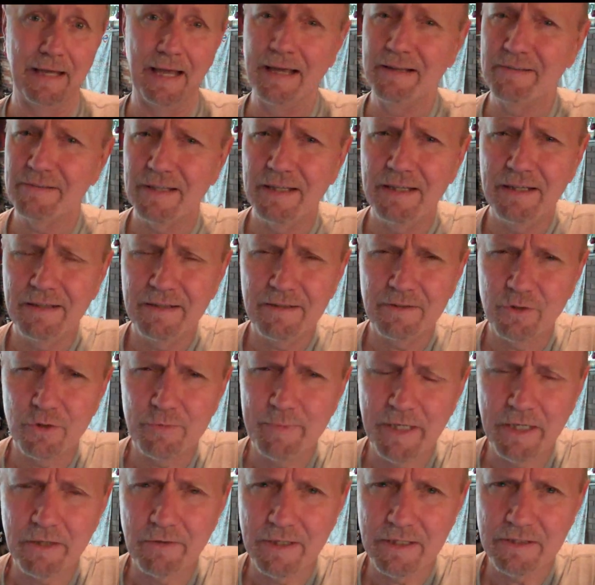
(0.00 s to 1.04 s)
Asking too
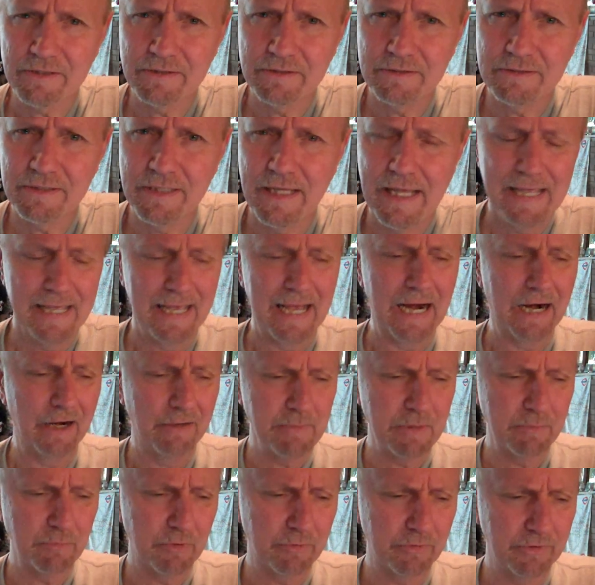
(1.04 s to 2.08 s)
many questions? I
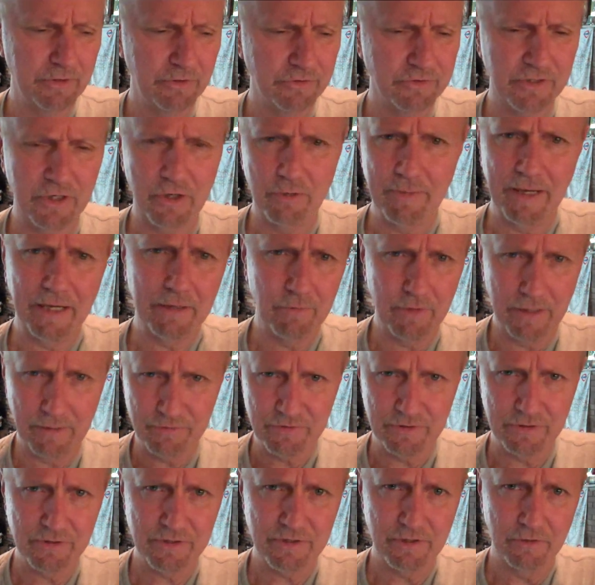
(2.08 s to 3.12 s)
remember years ago, back when I
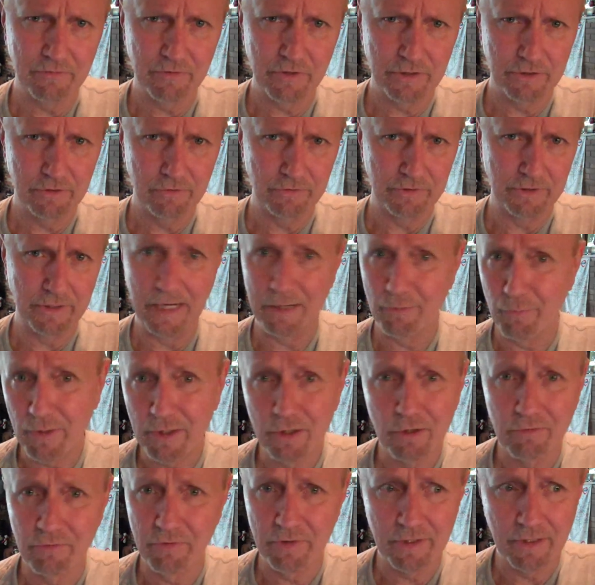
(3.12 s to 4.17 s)
was in the Soviet Union, I
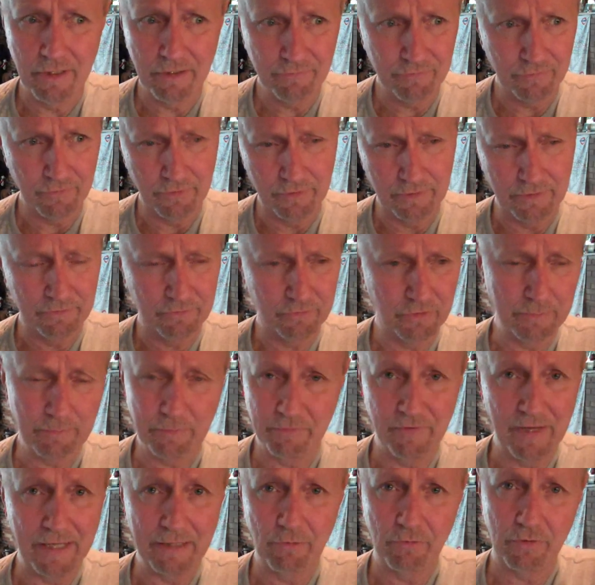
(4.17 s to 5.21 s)
went over there for a
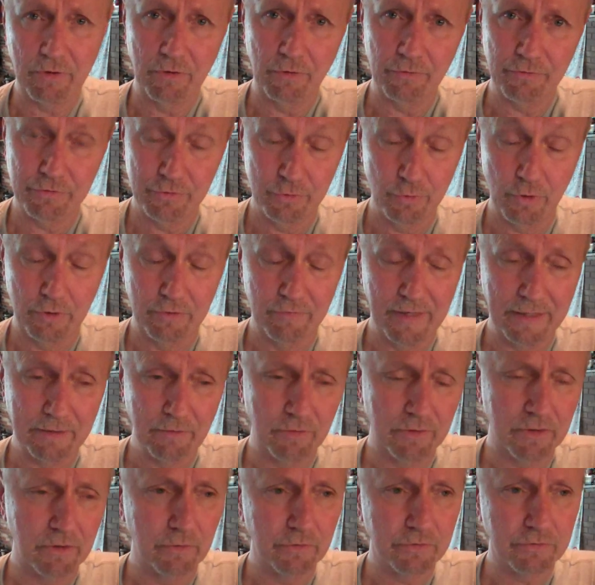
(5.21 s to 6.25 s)
tour of
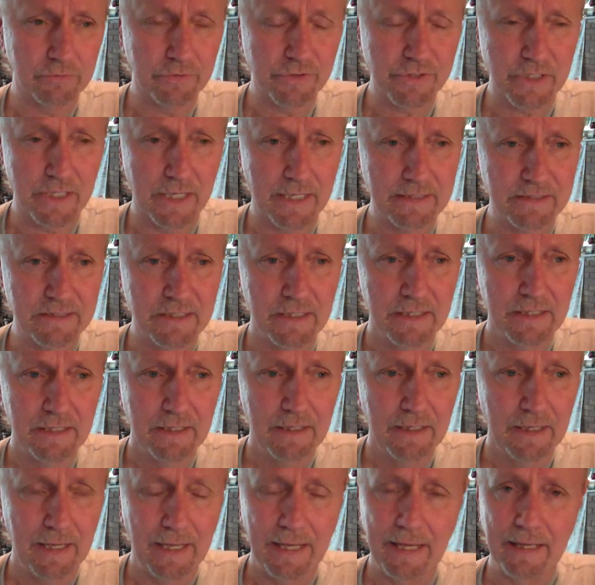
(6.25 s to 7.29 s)
agricultural sites,
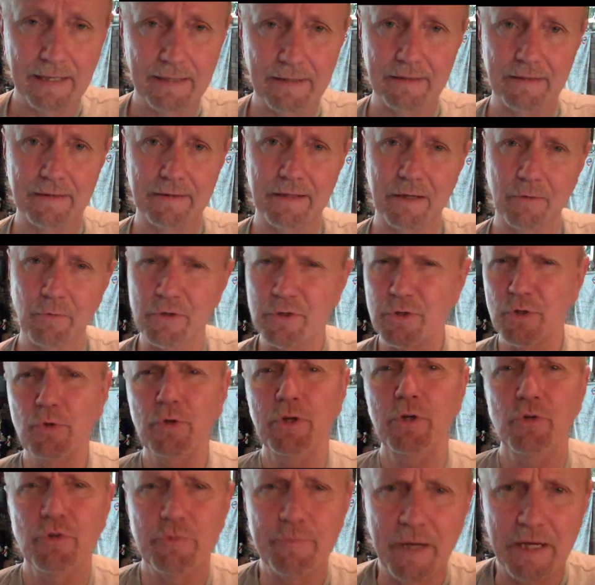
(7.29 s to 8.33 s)
and there were two
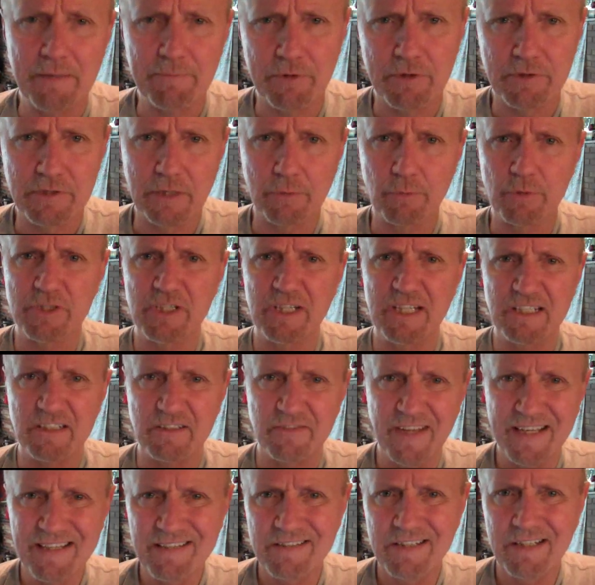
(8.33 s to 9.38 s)
newspapers. There was
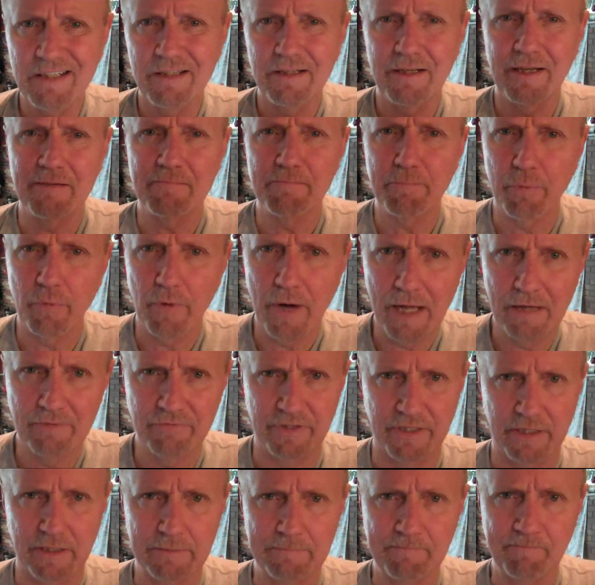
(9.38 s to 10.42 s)
Izvestia and
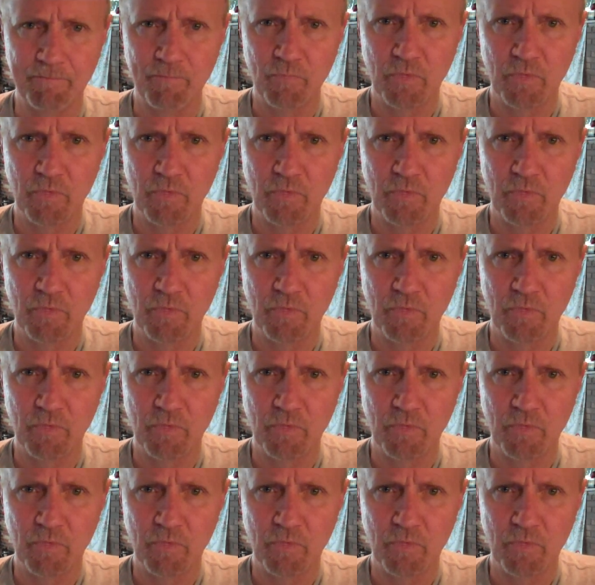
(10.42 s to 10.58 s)
Pravda.